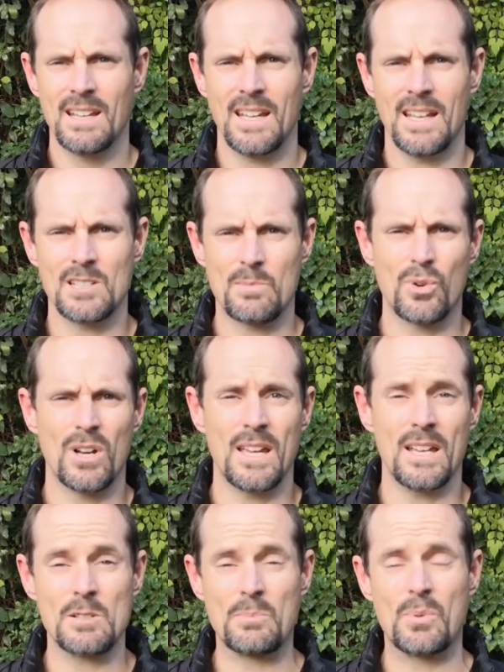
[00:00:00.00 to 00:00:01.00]
and to
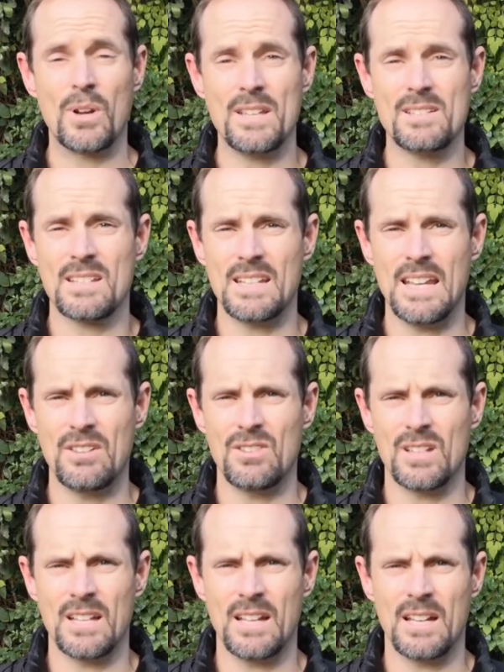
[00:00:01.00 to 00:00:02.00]
pray and to praise together,